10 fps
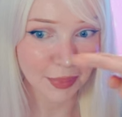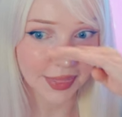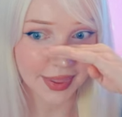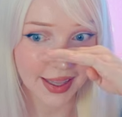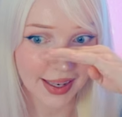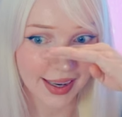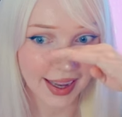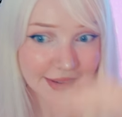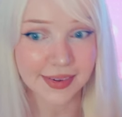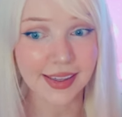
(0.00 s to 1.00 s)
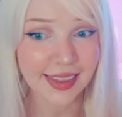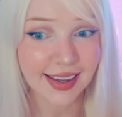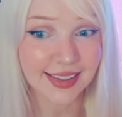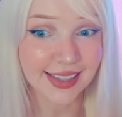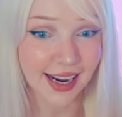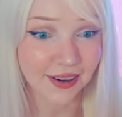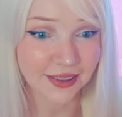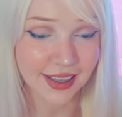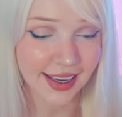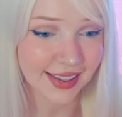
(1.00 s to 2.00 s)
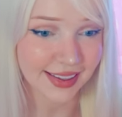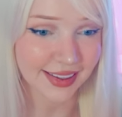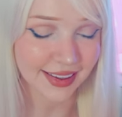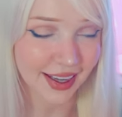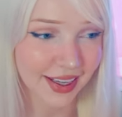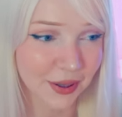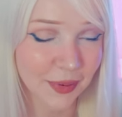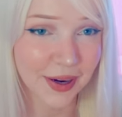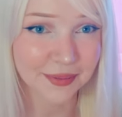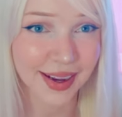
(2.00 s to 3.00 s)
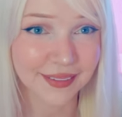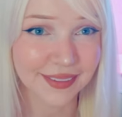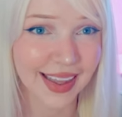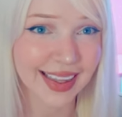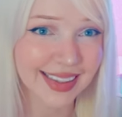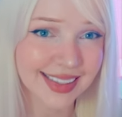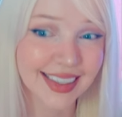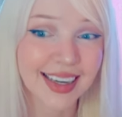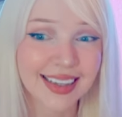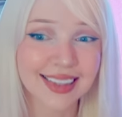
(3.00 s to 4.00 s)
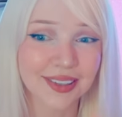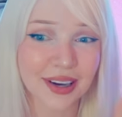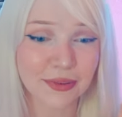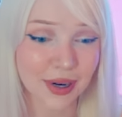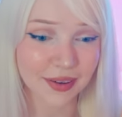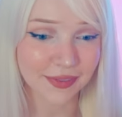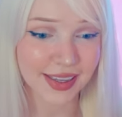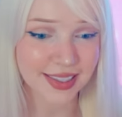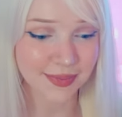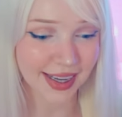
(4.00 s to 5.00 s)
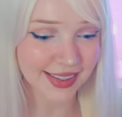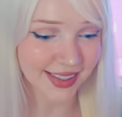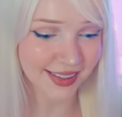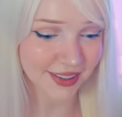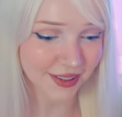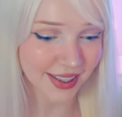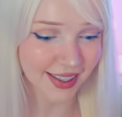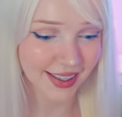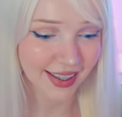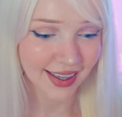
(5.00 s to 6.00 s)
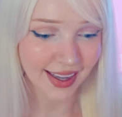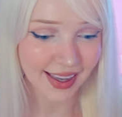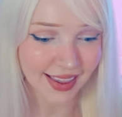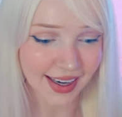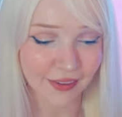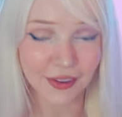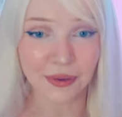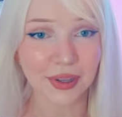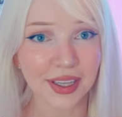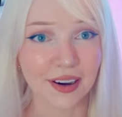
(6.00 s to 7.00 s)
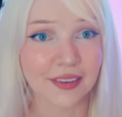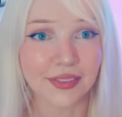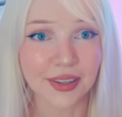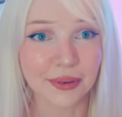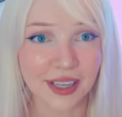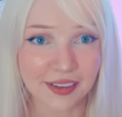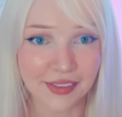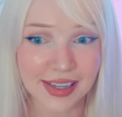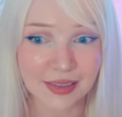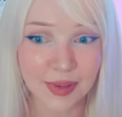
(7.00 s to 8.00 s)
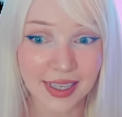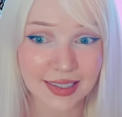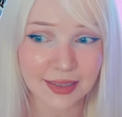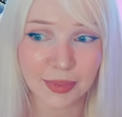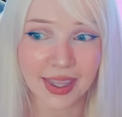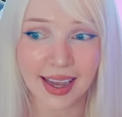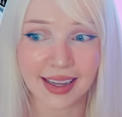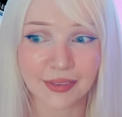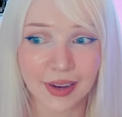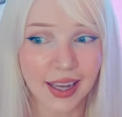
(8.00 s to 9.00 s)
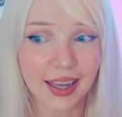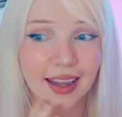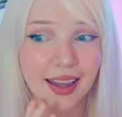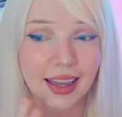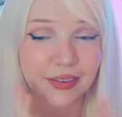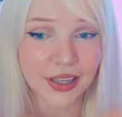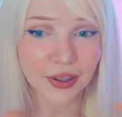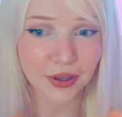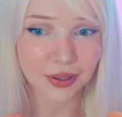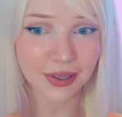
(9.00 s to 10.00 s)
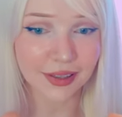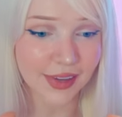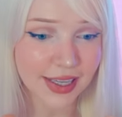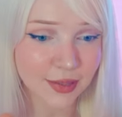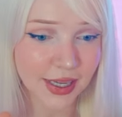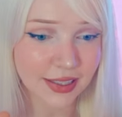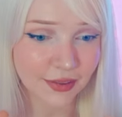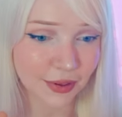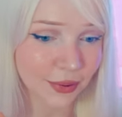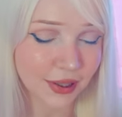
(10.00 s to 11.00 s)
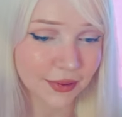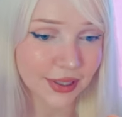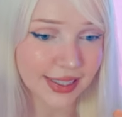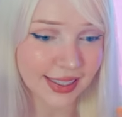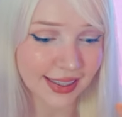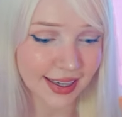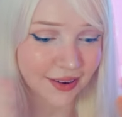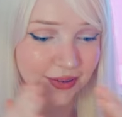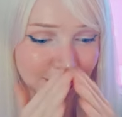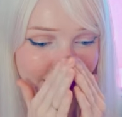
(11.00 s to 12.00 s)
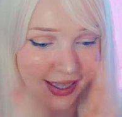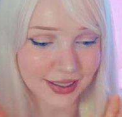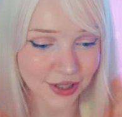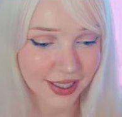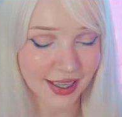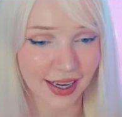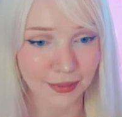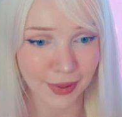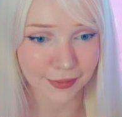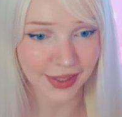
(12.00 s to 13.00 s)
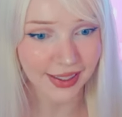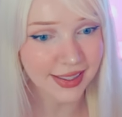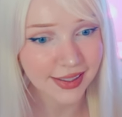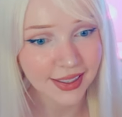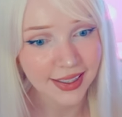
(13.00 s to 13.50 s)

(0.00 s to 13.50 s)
But then everything down, I didn't like about my face. So I'd wear a face mask in Korea. And then I felt really confident wearing a face mask. But yeah, if I couldn't wear a face mask for whatever reason, then I would be, like, trying to hide my face.